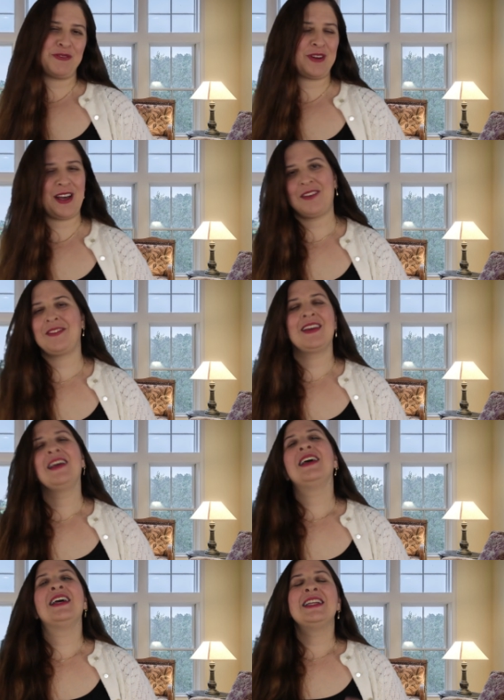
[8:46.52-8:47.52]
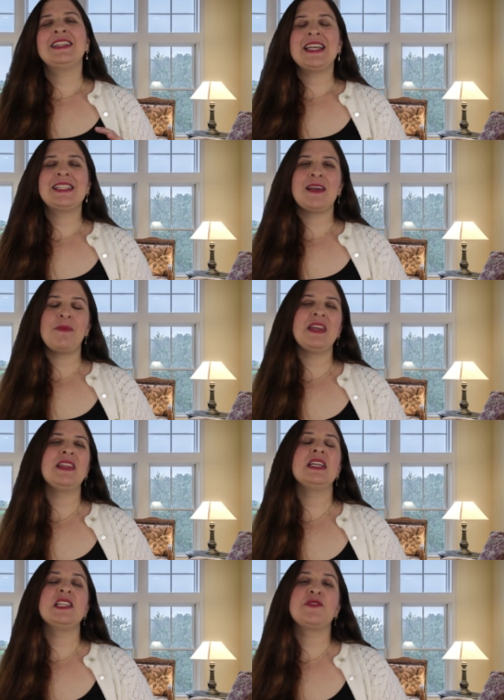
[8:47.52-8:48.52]
5, take something
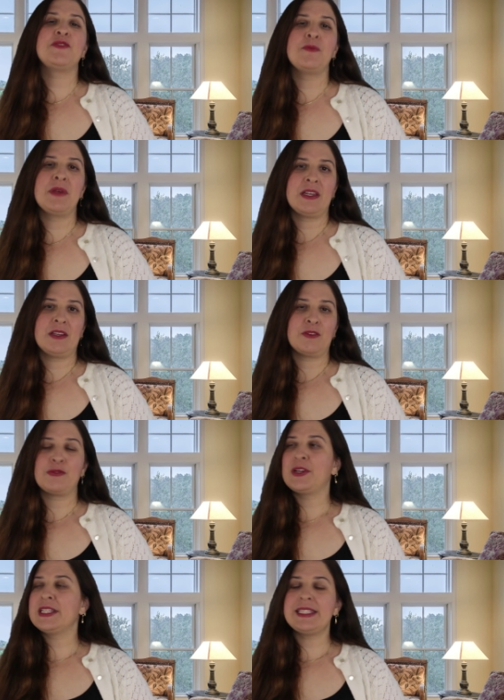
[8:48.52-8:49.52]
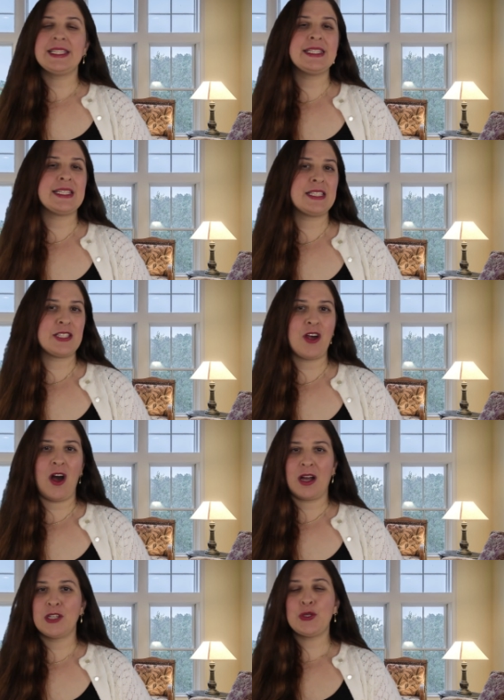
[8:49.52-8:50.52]
that is familiar. For instance, a
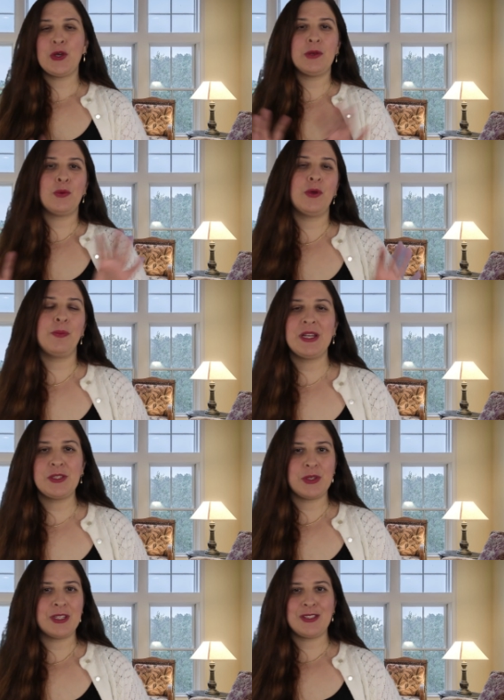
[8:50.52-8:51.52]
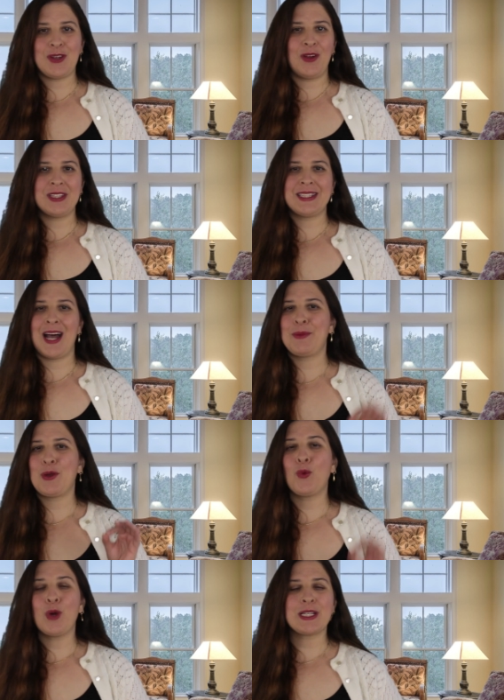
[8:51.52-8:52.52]
song. I do it with my students all the time and it
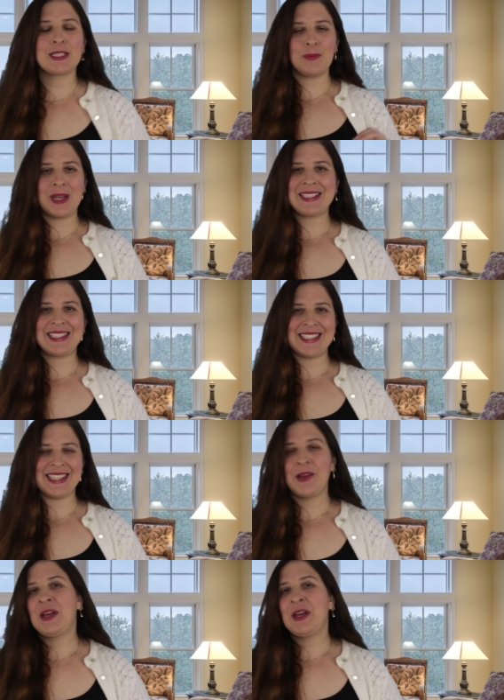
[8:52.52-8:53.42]
works amazingly.